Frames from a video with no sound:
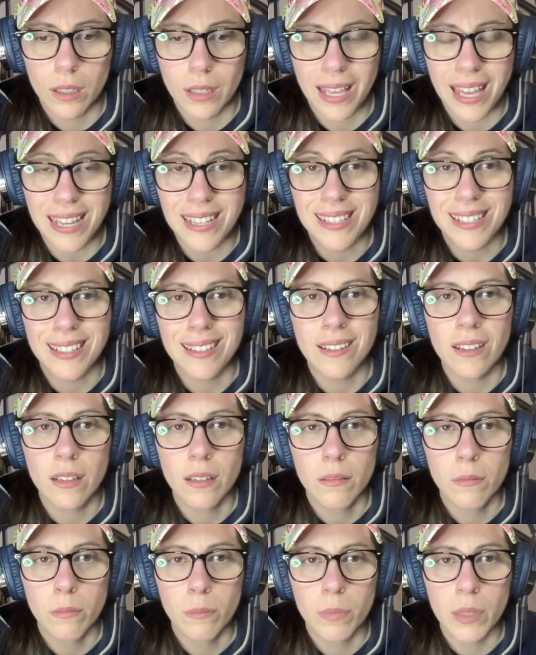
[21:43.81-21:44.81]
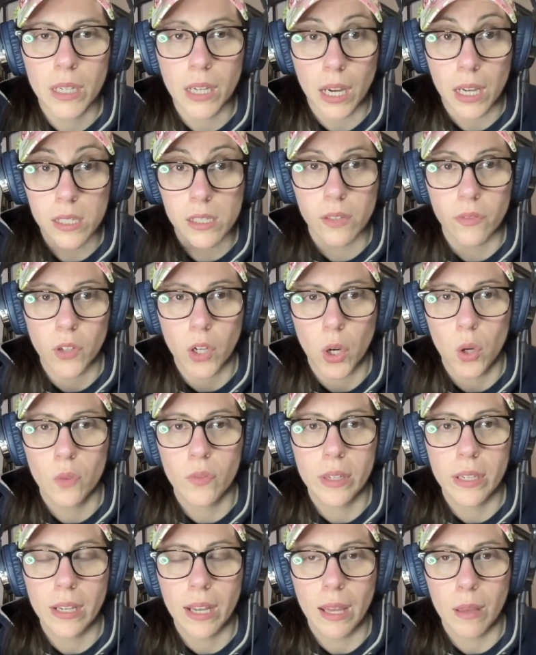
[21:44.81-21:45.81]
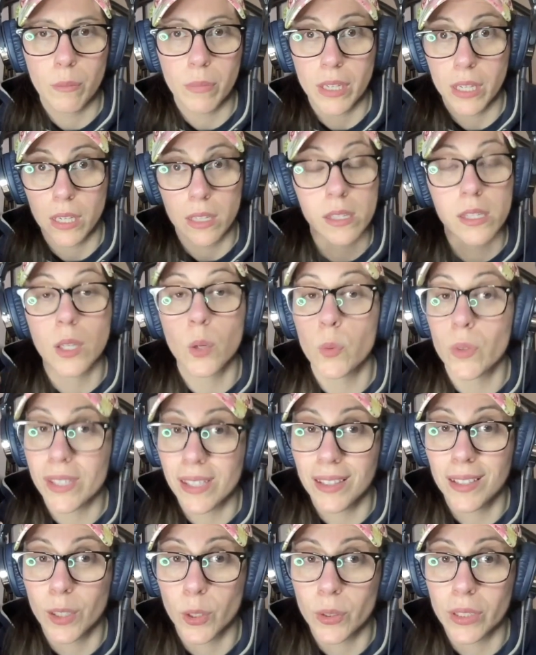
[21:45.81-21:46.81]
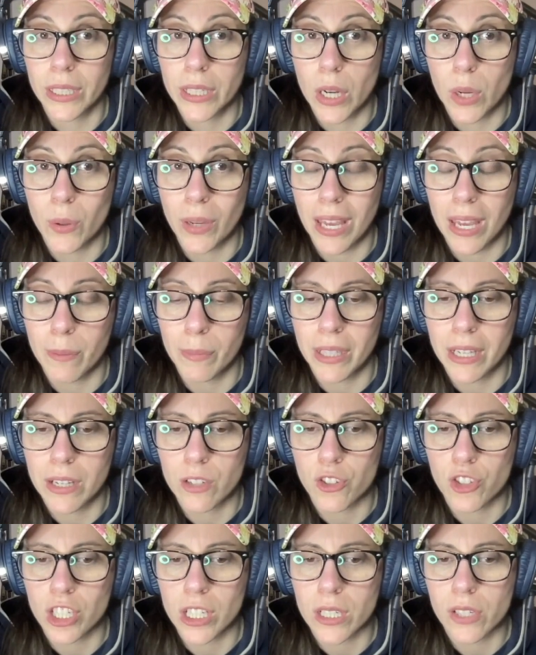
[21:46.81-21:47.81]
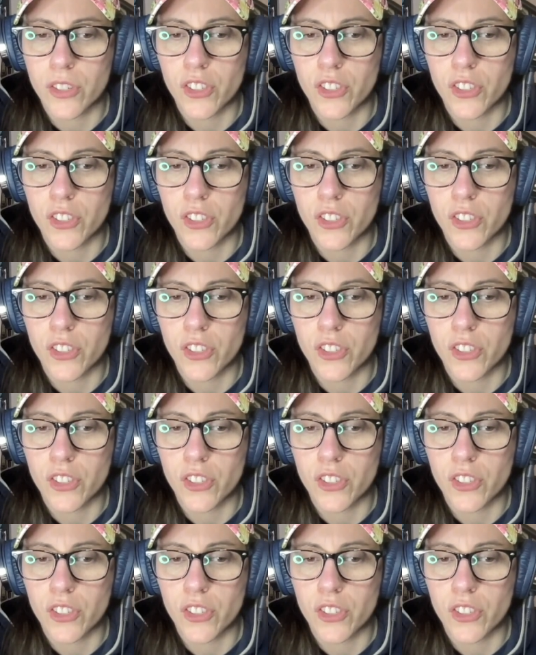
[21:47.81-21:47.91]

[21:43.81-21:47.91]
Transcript: ended because of COVID and because there was literally no game last year.